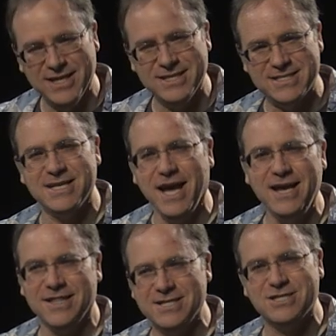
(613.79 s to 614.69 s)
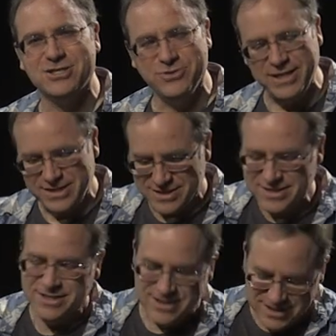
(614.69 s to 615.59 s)
the side of the street,
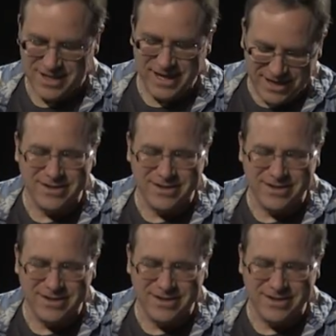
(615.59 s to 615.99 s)
like